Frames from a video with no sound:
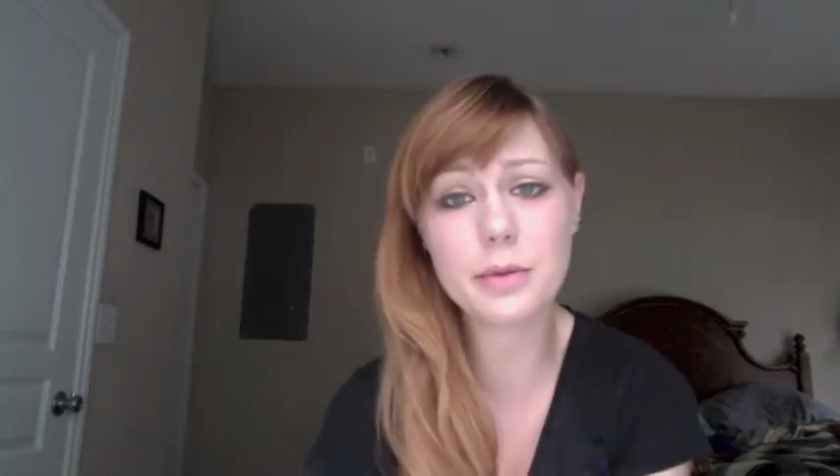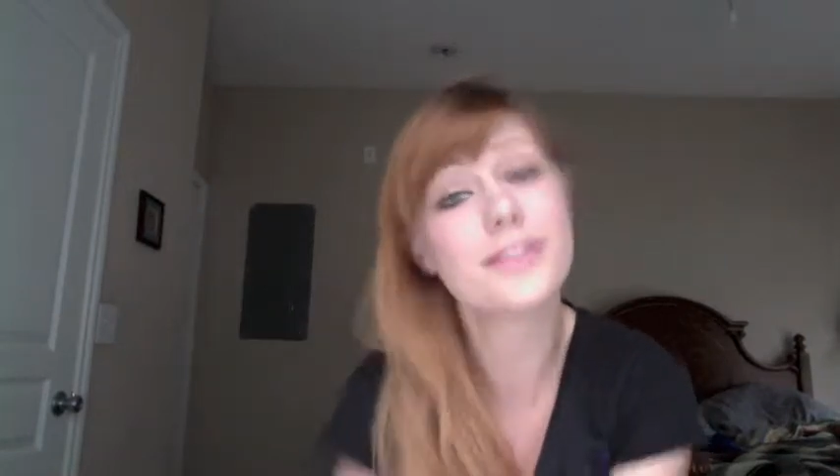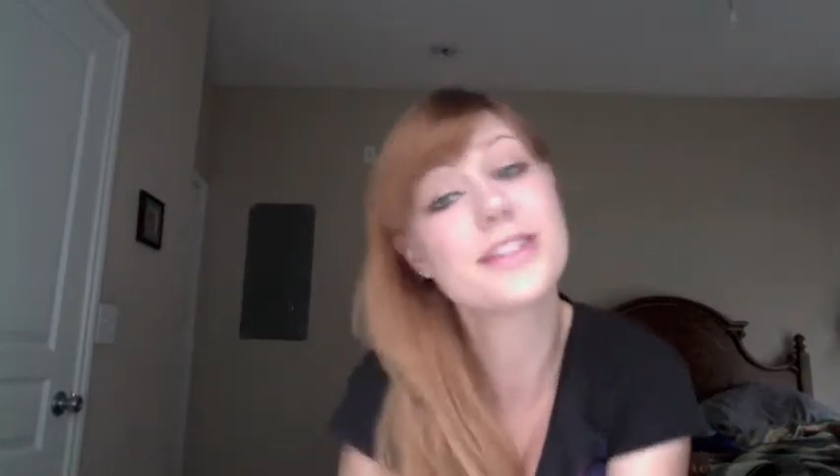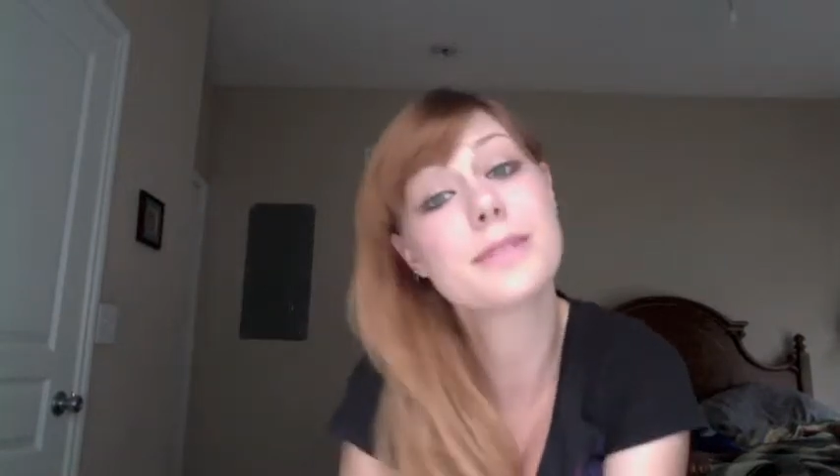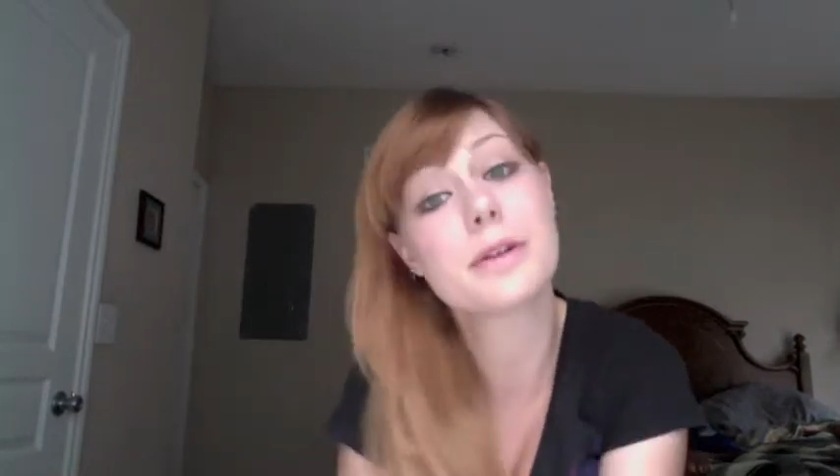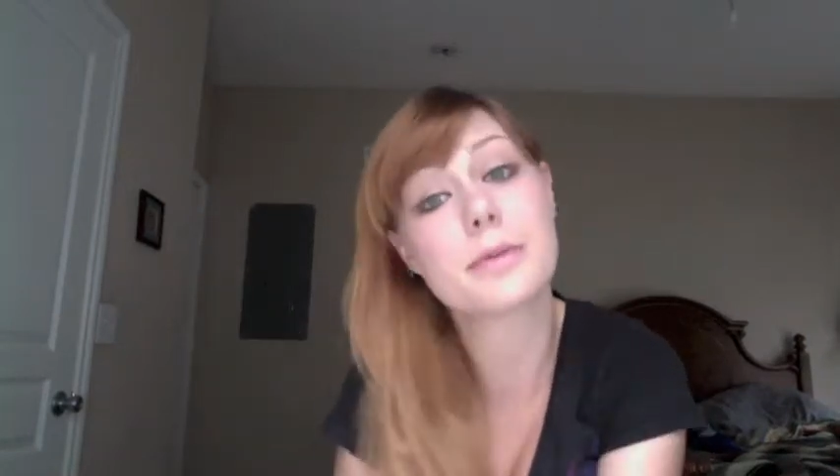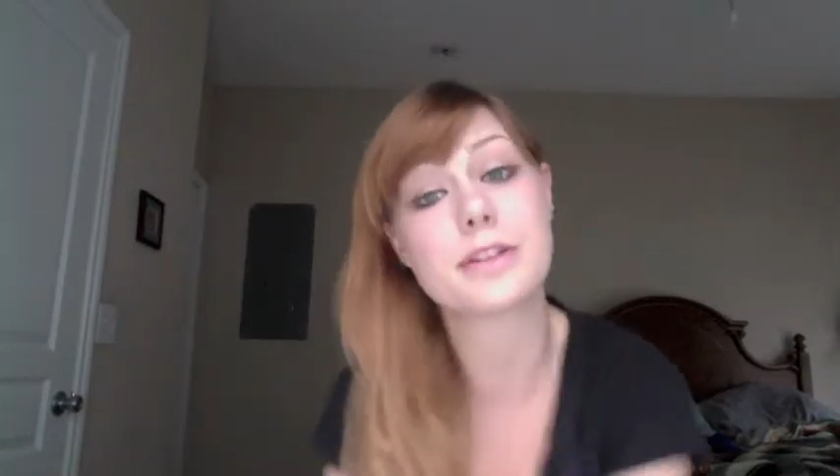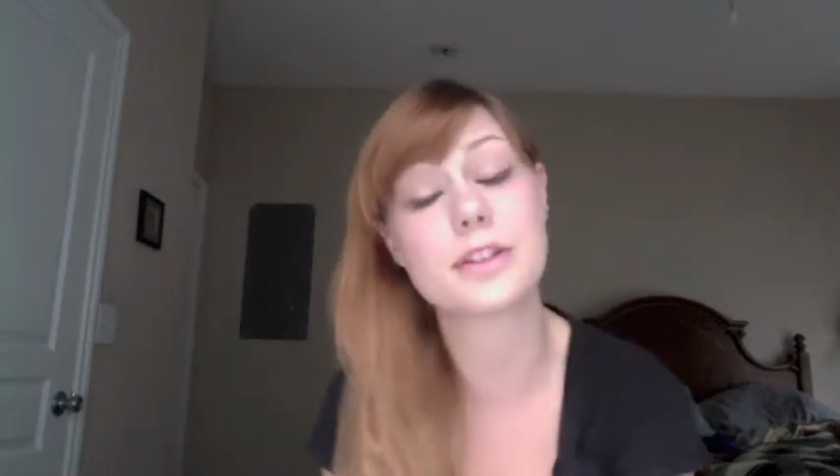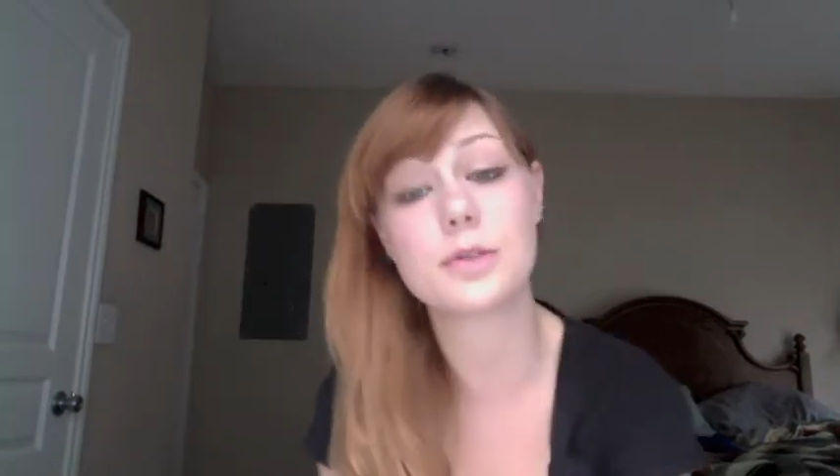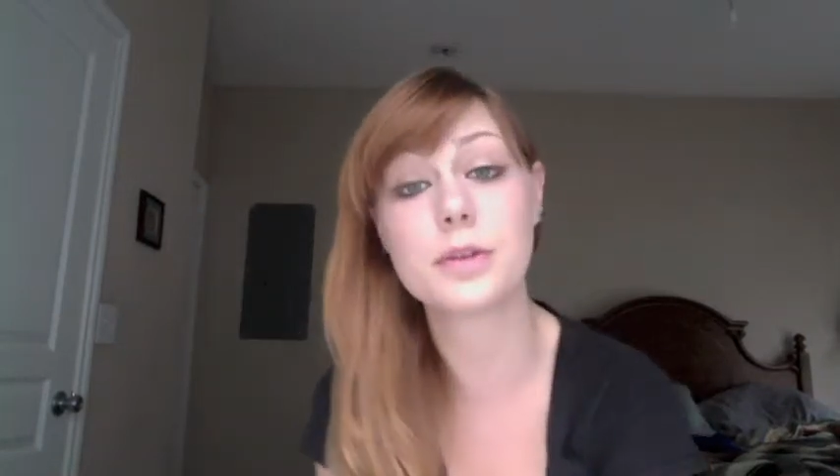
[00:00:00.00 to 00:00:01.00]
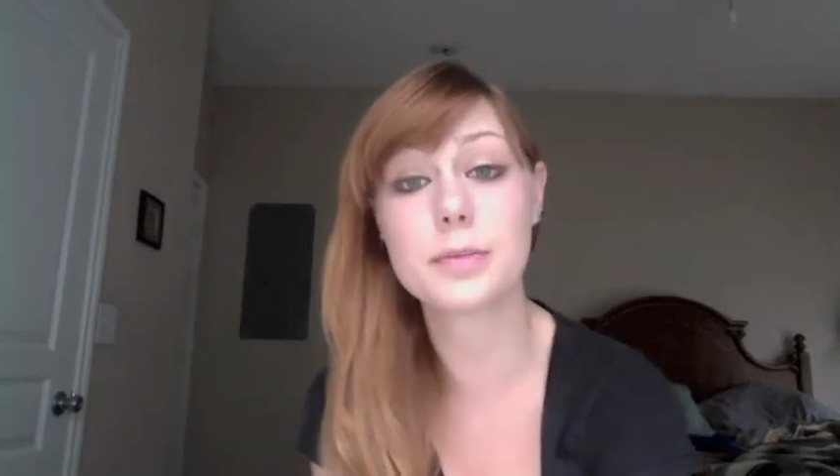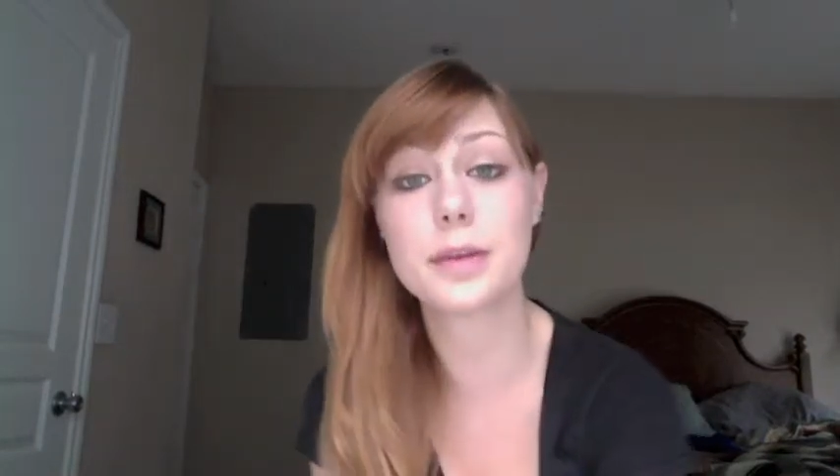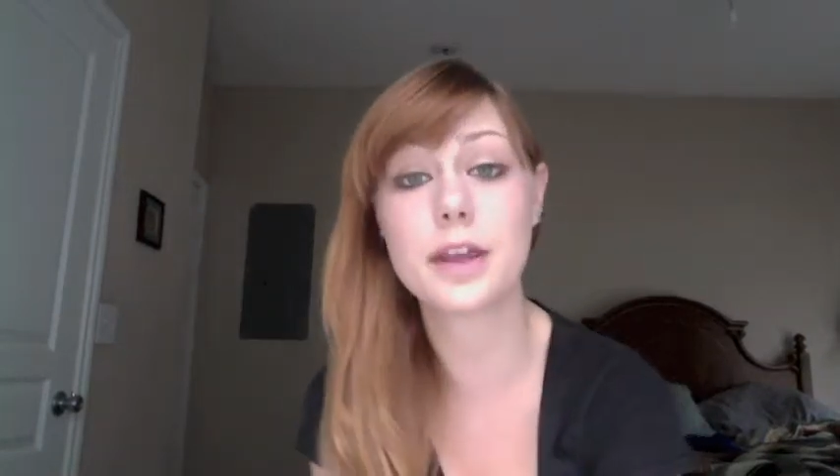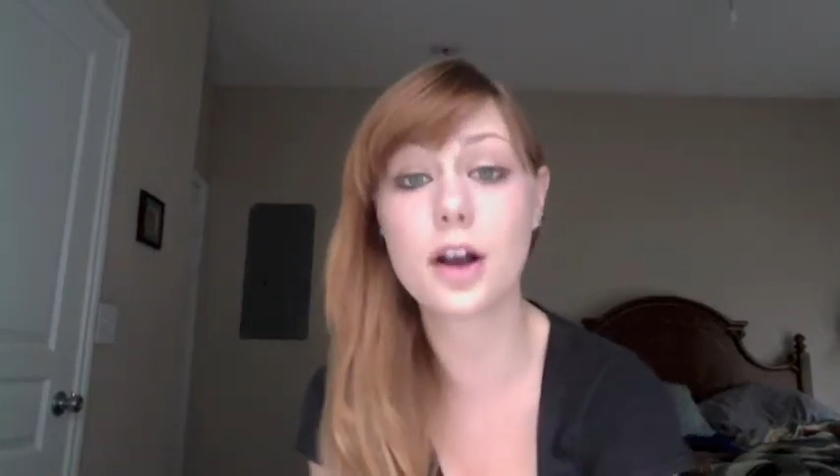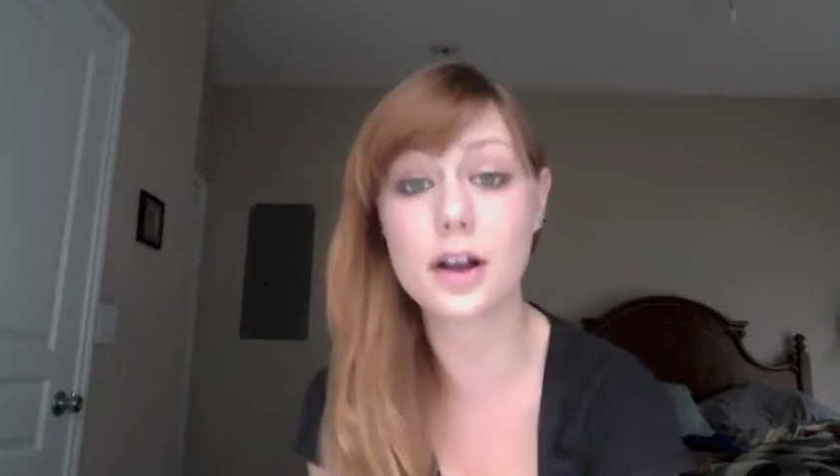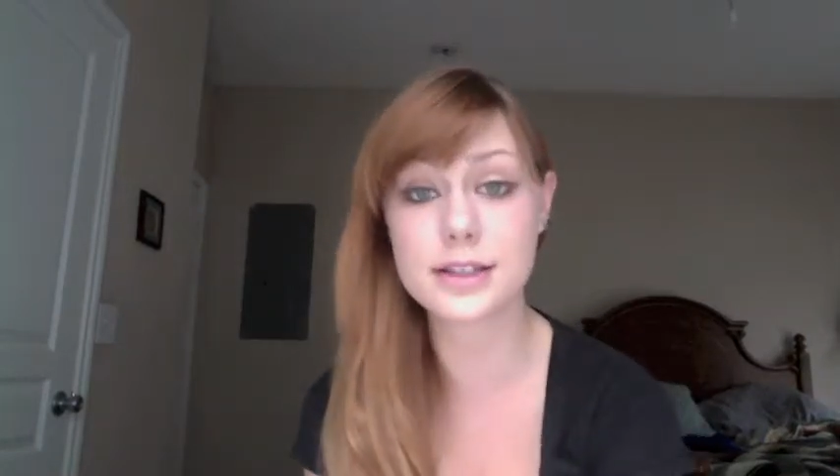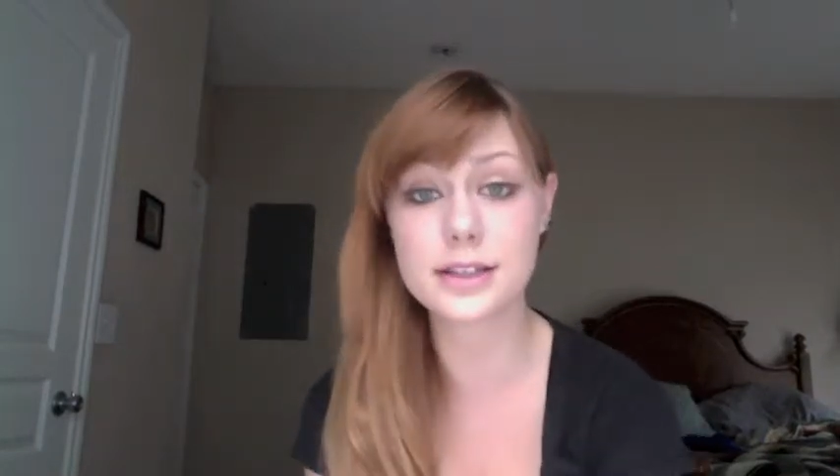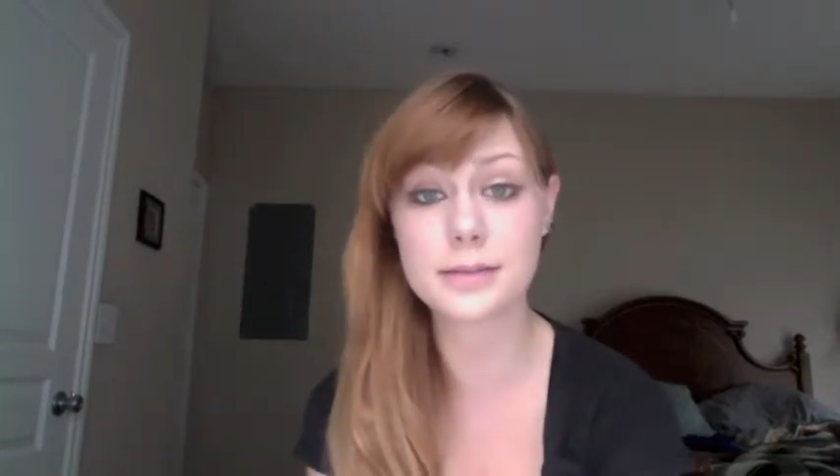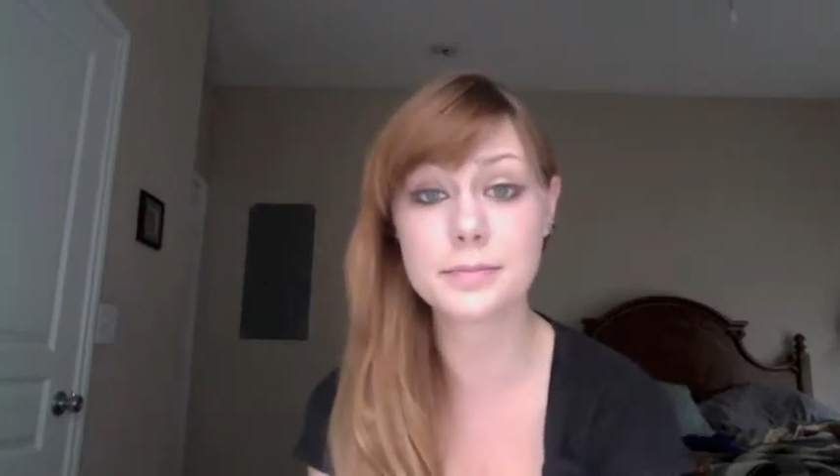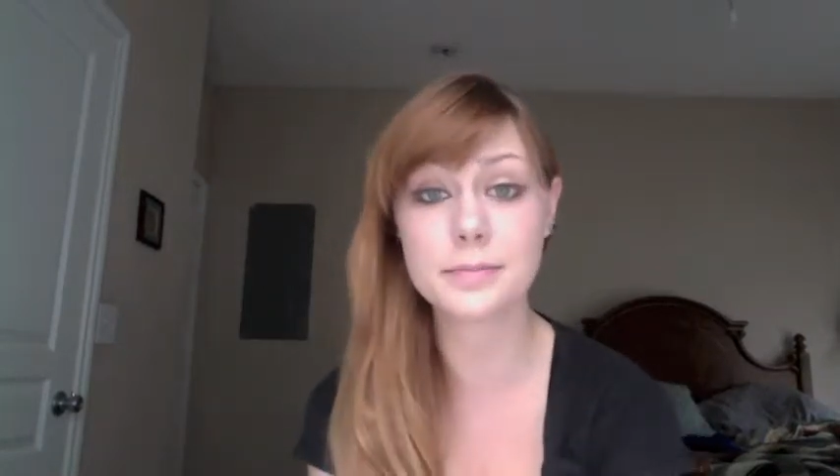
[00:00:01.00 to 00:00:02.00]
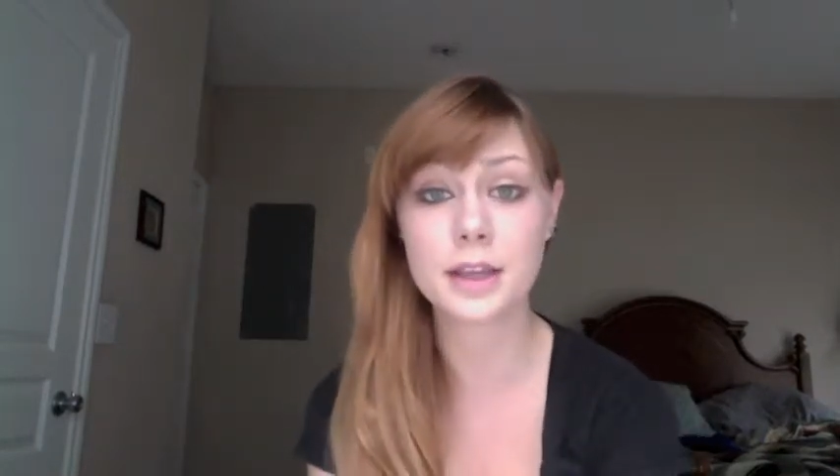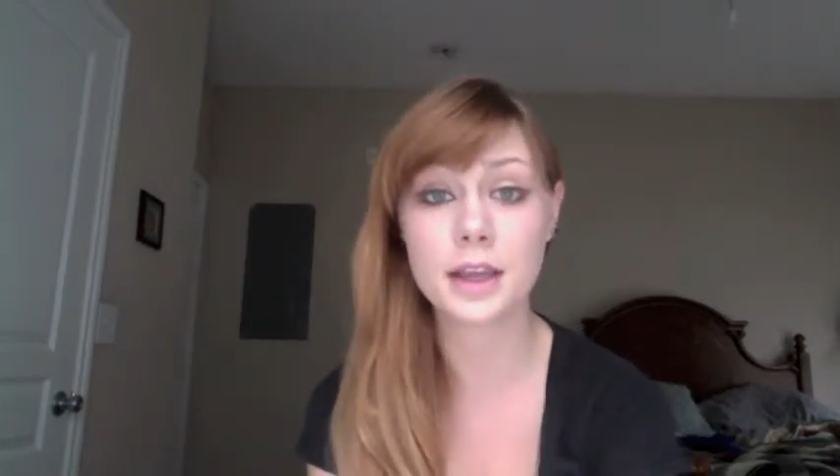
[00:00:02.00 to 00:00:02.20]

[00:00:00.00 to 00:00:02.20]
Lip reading: If somebody wants to do it with me, awesome.